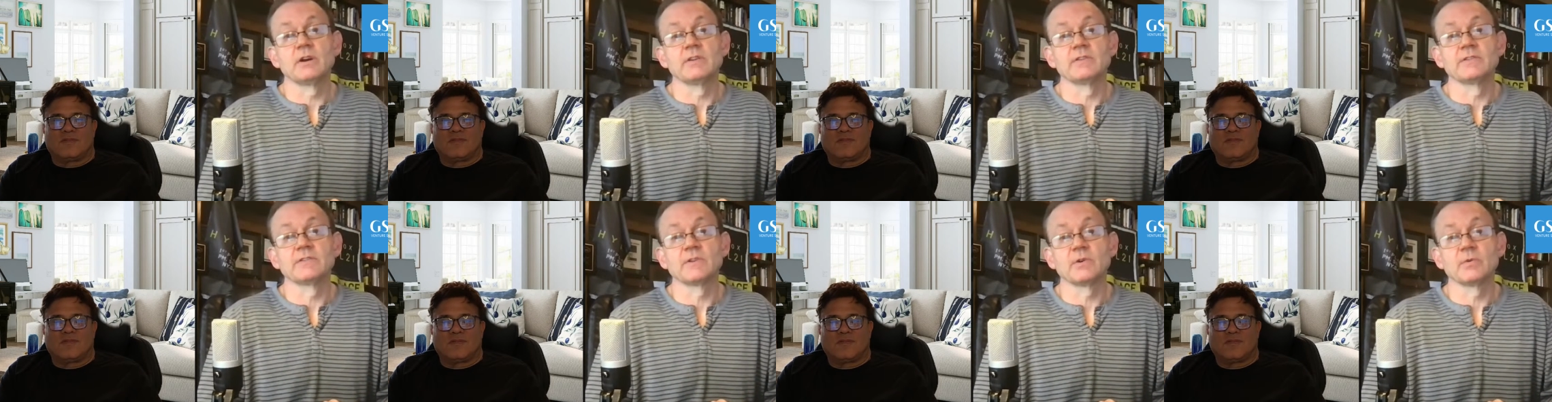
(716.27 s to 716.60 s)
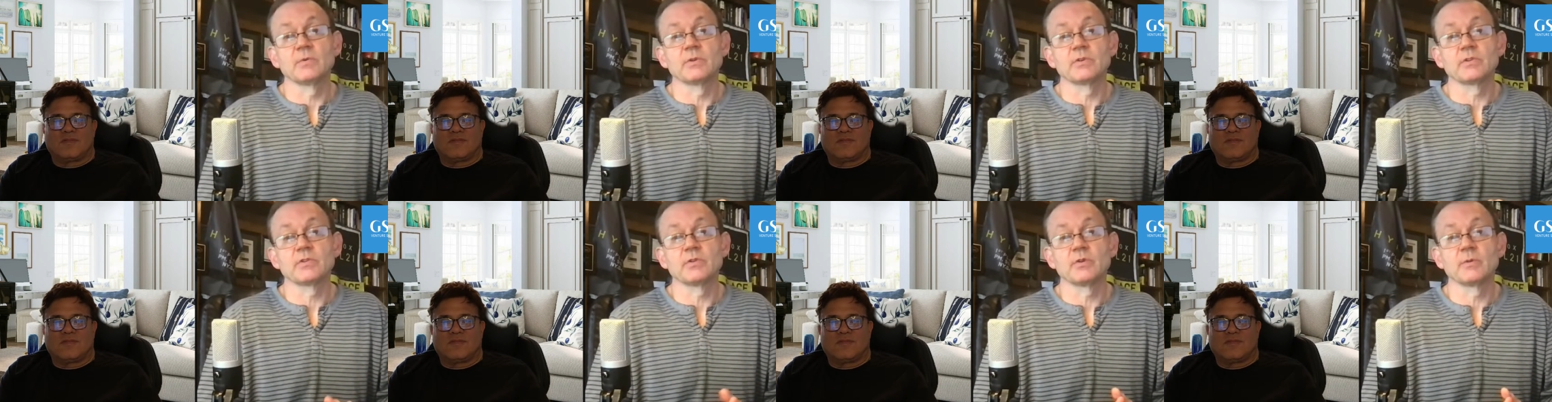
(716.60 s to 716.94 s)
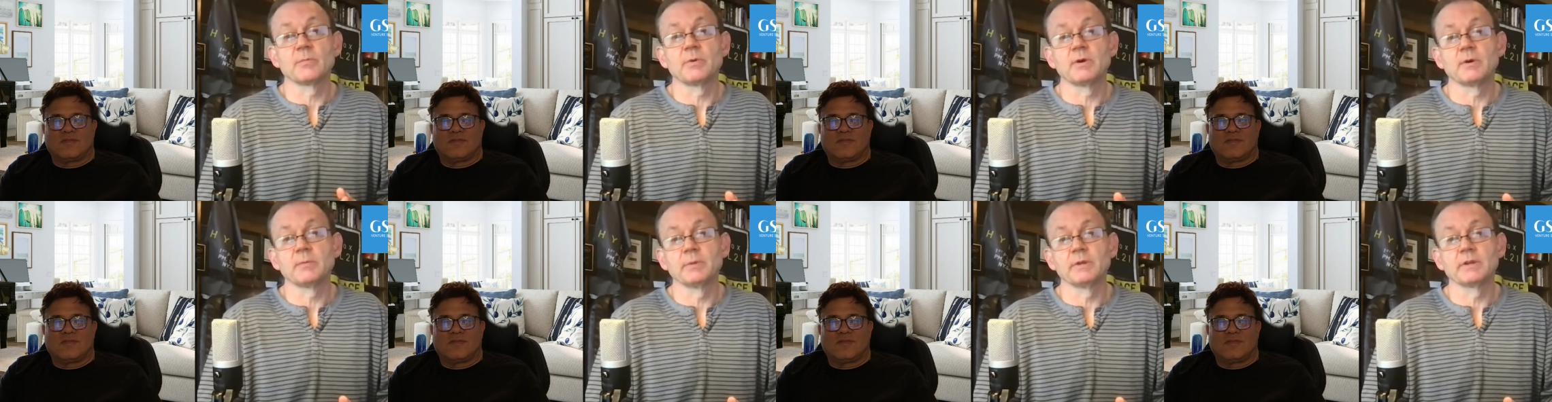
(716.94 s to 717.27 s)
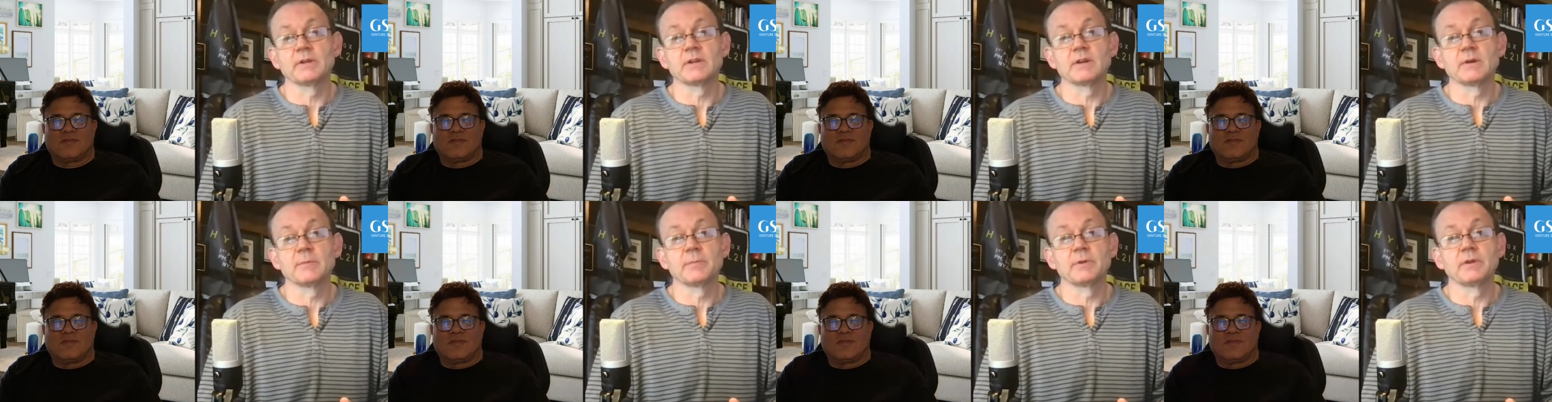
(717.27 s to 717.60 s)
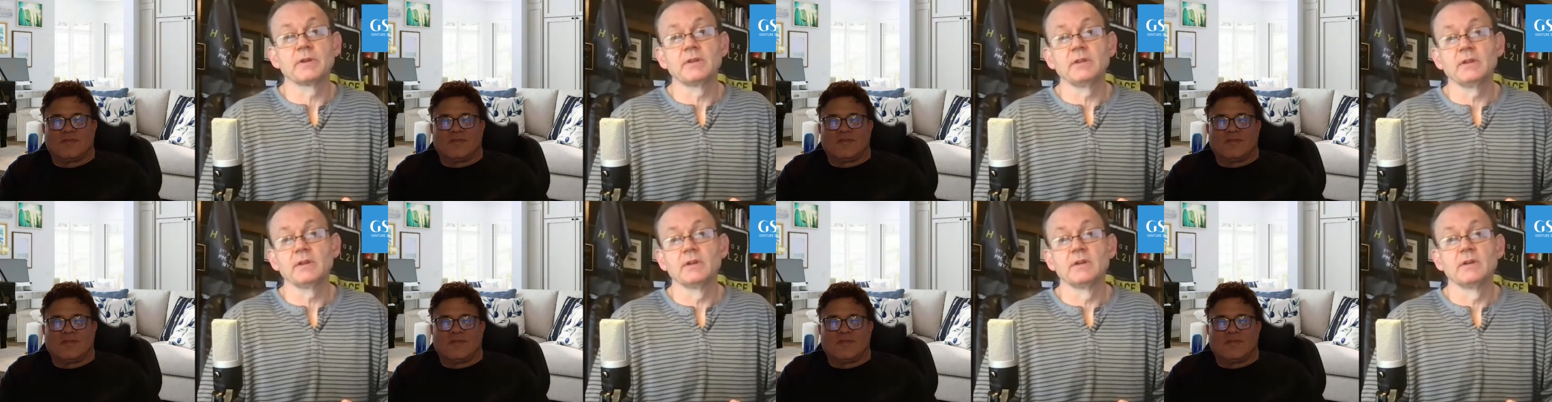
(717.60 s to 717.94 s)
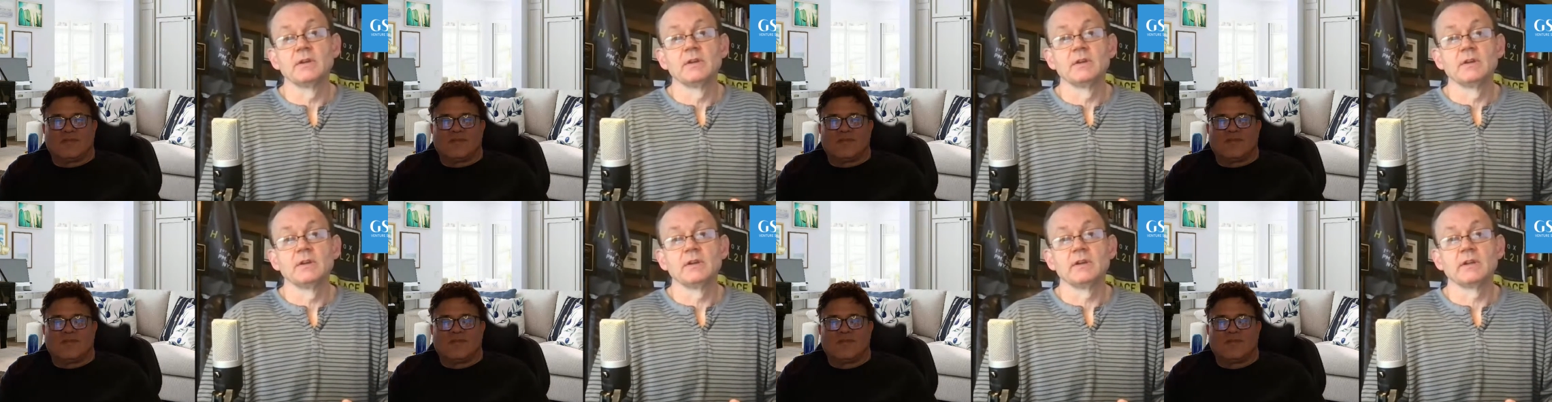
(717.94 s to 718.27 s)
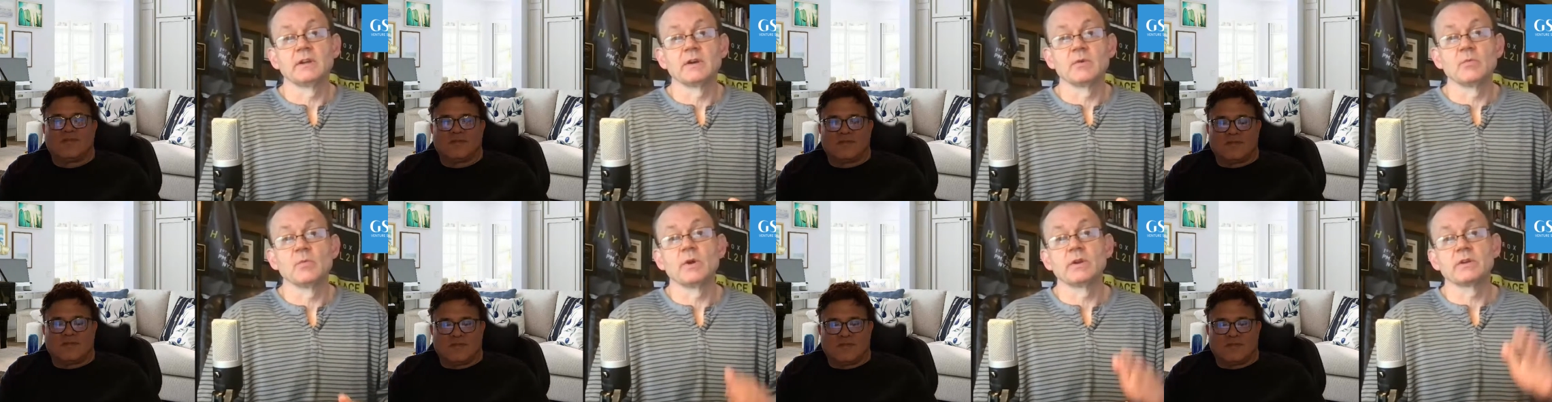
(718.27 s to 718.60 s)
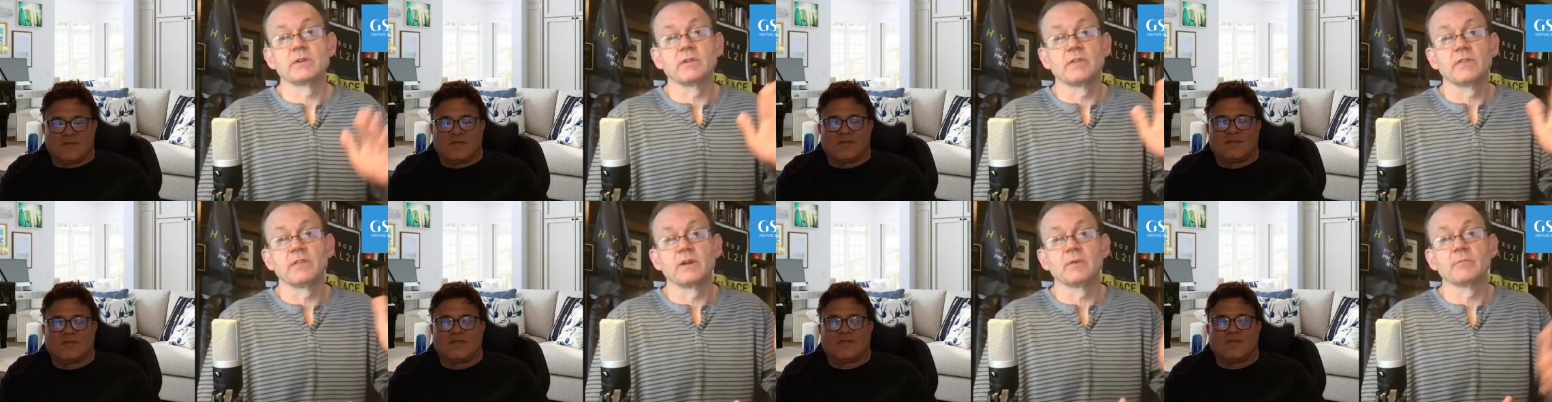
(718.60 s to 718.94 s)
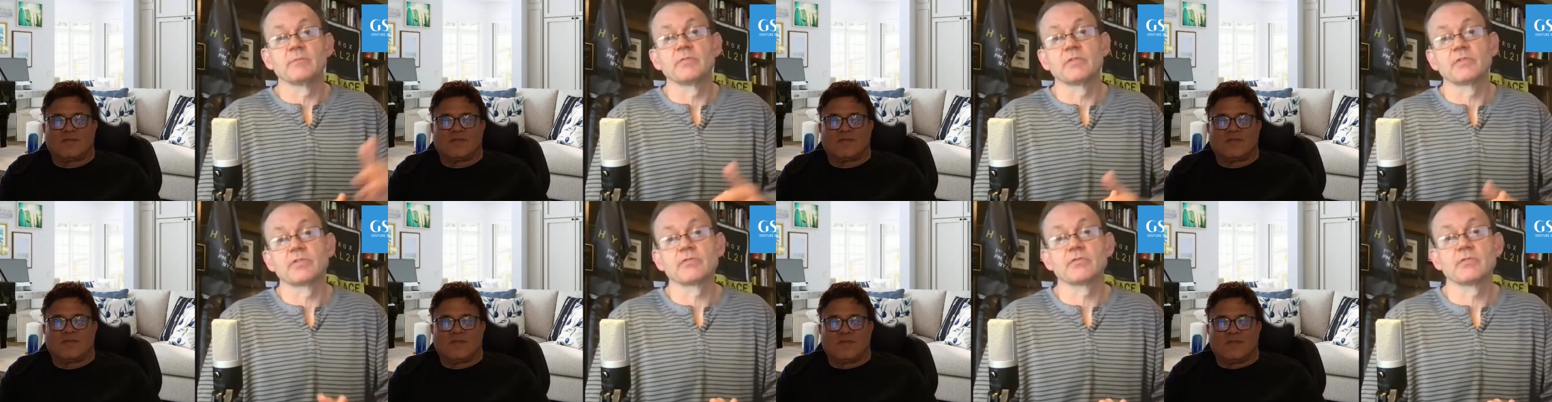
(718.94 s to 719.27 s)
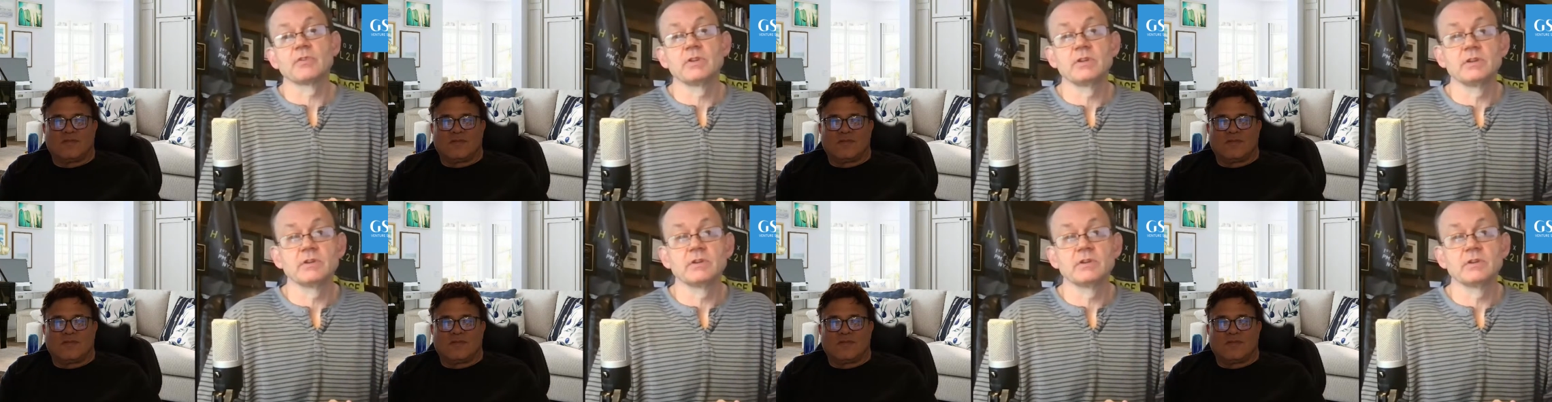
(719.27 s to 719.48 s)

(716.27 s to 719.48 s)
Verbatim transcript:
Speaker 1: I sold it to a public company, and I went to them for 3